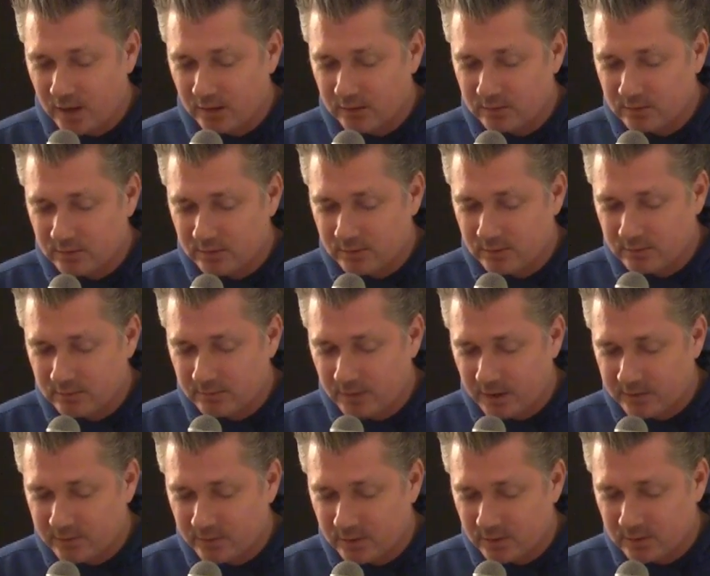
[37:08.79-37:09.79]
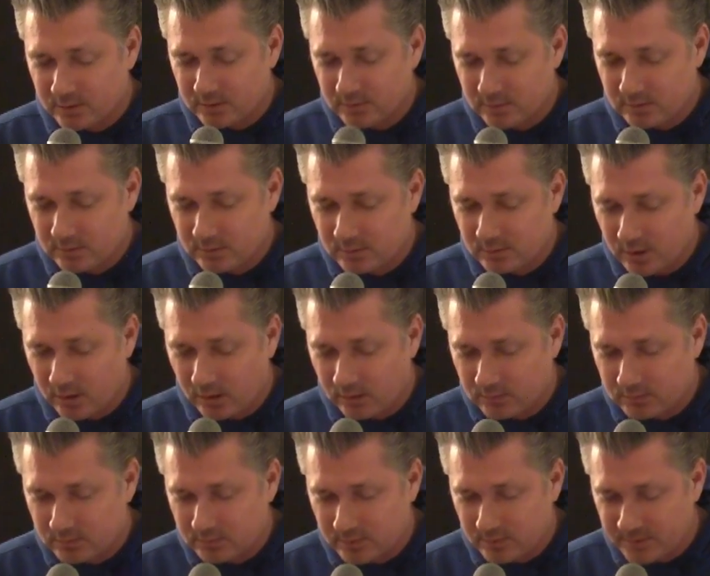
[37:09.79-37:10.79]
account password?
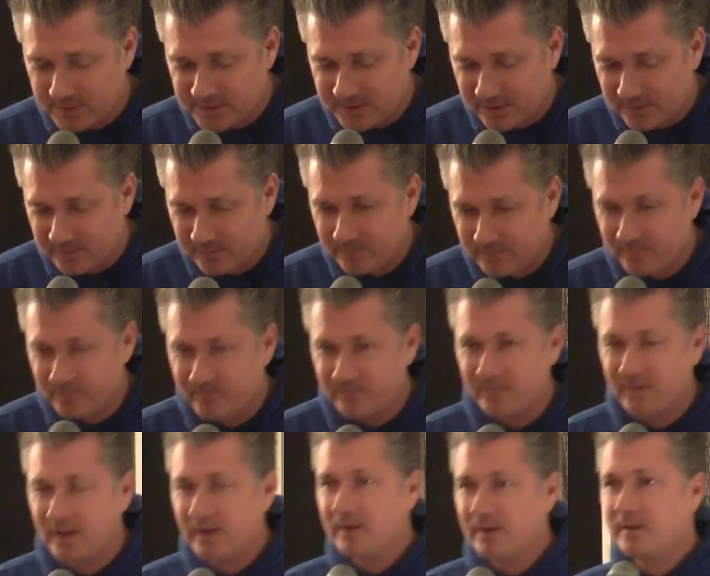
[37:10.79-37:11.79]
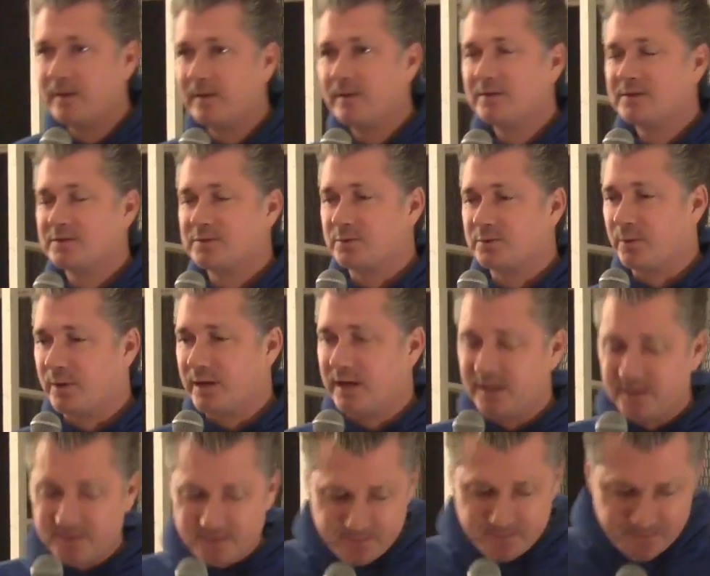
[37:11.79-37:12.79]
Oh, I'm asleep.
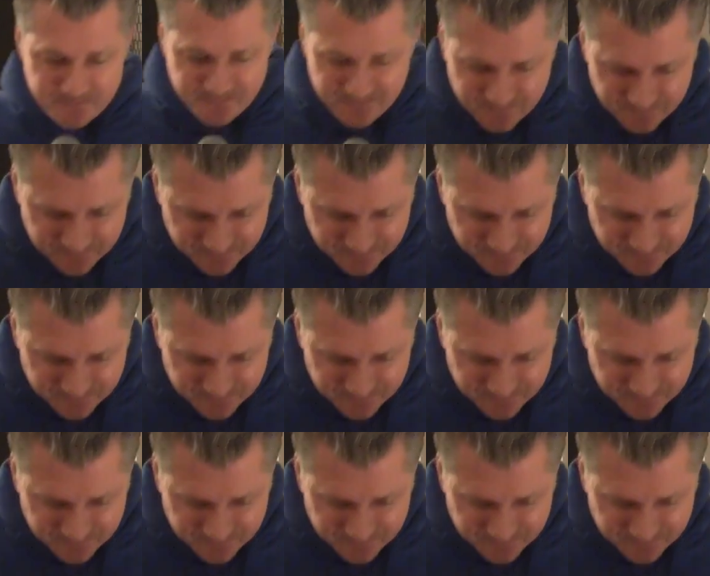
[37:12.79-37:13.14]
Sweet.